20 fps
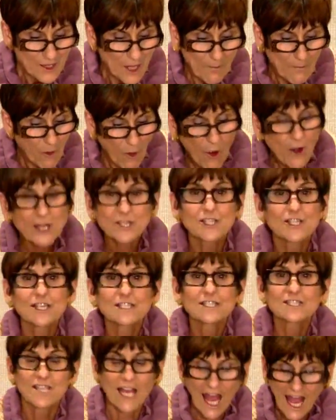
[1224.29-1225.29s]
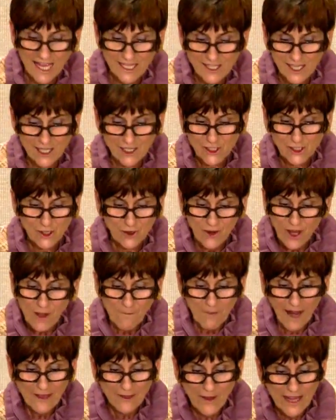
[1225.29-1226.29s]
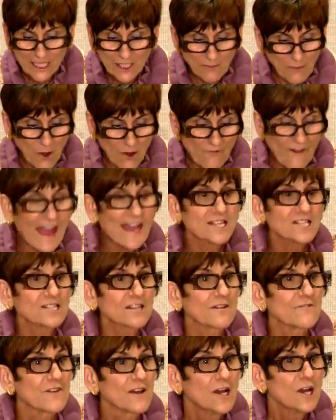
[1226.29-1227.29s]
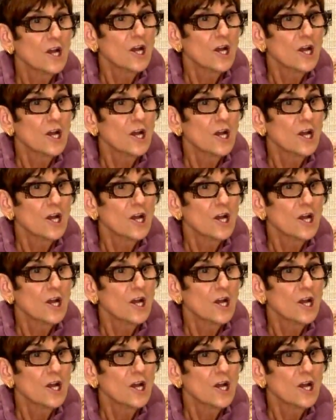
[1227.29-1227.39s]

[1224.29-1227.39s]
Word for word: the portion size issue, by the way, it's pervasive.